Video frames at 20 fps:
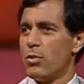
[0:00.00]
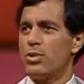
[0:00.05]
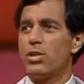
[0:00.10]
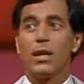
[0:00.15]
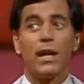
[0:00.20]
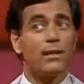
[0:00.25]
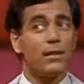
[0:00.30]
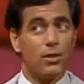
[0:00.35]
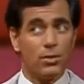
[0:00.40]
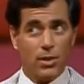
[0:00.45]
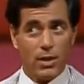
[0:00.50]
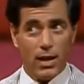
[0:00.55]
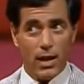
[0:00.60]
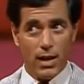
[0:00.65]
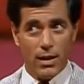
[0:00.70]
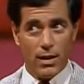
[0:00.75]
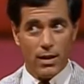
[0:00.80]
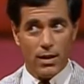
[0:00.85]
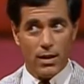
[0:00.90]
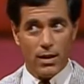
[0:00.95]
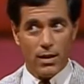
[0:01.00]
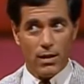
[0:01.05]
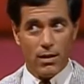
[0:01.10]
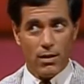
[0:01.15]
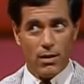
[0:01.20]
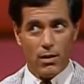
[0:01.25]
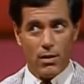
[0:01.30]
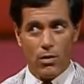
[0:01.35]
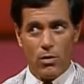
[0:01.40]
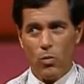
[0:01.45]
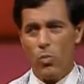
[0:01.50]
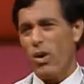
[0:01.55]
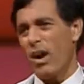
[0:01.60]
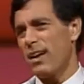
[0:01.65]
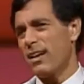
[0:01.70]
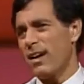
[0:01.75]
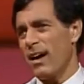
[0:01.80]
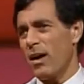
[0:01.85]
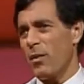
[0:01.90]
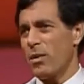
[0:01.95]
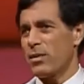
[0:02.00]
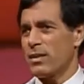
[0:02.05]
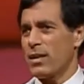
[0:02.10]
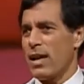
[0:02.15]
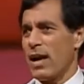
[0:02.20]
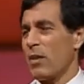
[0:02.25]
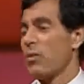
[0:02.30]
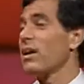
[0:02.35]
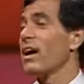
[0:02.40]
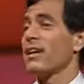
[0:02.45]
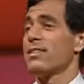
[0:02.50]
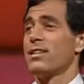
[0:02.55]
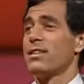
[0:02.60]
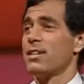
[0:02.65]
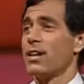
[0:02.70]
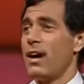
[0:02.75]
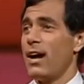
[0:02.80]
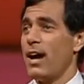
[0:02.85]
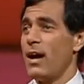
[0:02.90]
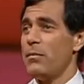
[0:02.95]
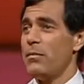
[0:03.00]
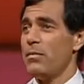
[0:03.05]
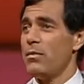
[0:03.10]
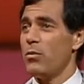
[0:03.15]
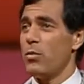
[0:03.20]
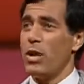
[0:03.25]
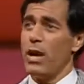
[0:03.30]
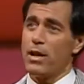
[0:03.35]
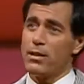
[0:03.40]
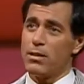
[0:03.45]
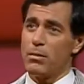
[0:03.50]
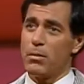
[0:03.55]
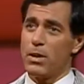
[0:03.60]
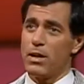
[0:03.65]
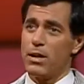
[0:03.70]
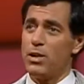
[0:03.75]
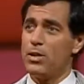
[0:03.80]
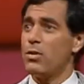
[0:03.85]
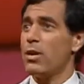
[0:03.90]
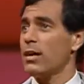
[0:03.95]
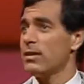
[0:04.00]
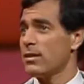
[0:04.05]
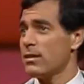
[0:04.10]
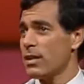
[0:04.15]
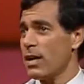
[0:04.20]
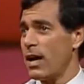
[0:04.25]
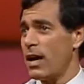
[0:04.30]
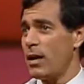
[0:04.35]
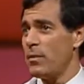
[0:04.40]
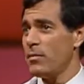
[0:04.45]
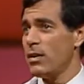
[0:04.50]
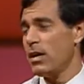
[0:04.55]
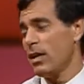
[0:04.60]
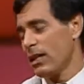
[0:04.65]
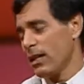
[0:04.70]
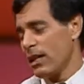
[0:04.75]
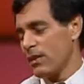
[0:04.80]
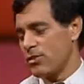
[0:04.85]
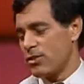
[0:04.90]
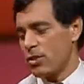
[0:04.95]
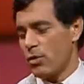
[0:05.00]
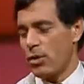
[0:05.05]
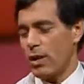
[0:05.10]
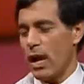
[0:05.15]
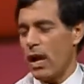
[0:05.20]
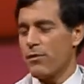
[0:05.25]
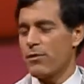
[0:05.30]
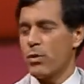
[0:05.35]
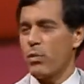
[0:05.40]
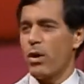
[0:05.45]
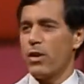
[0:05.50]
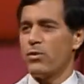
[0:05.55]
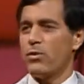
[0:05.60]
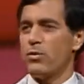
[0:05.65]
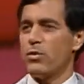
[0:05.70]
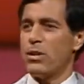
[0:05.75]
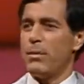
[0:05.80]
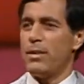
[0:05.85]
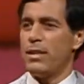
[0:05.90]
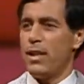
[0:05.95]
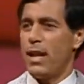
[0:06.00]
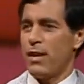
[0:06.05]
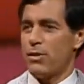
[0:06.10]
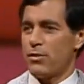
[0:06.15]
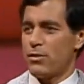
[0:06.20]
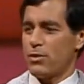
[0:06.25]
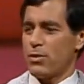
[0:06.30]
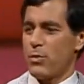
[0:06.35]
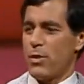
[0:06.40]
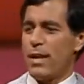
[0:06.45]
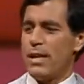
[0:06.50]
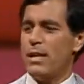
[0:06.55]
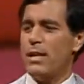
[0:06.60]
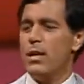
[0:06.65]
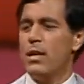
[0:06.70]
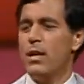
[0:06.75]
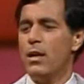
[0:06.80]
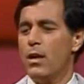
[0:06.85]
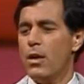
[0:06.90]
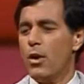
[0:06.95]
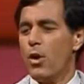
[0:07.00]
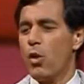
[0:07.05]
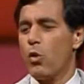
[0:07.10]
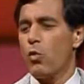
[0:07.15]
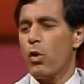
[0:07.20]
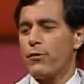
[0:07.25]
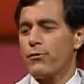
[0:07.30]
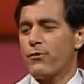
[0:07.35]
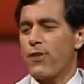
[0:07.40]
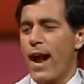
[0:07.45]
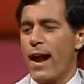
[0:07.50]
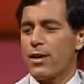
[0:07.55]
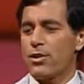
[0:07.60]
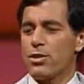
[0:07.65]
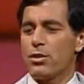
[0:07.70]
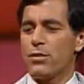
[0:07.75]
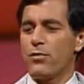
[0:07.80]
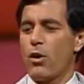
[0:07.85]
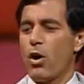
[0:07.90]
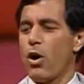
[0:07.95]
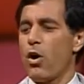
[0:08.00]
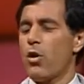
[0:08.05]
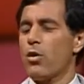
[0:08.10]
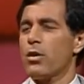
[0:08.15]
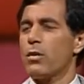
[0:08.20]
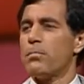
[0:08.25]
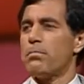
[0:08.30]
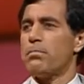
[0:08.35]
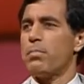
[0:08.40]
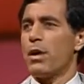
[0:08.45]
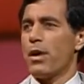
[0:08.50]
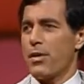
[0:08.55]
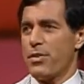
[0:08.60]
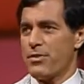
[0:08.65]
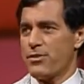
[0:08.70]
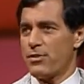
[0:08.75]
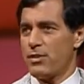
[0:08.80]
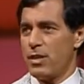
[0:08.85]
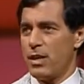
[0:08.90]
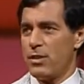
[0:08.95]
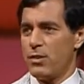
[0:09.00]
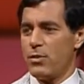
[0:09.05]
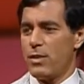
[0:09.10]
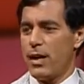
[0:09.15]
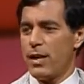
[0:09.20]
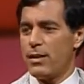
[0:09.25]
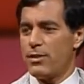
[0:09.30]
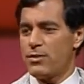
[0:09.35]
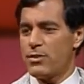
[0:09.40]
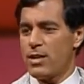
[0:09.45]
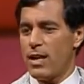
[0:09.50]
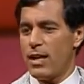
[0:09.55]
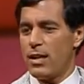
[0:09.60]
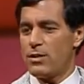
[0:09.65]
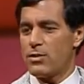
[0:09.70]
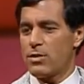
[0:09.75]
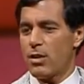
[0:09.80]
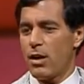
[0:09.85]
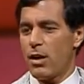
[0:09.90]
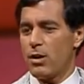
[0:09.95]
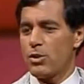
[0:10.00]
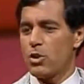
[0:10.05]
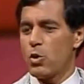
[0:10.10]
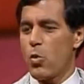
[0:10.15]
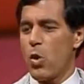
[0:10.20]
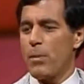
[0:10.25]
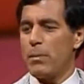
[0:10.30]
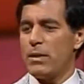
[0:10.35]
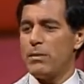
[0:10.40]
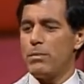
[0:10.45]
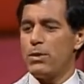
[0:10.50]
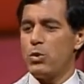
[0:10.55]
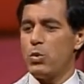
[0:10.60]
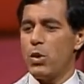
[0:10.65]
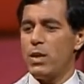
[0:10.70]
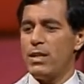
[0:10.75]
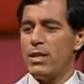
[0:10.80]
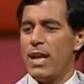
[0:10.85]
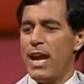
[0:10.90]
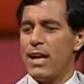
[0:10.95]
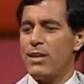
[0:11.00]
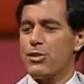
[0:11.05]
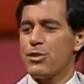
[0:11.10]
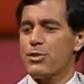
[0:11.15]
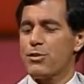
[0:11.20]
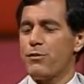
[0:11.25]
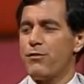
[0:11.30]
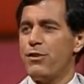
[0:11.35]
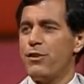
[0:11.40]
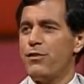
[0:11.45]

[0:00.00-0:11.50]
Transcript: Would you like to do it again? Yeah. Why so not? What the heck? Again. We got the time. We got the money. You got the time. Let's do it. I have the questions. You give me the answers. You ready? What fraction of all births in the United States are to women between the ages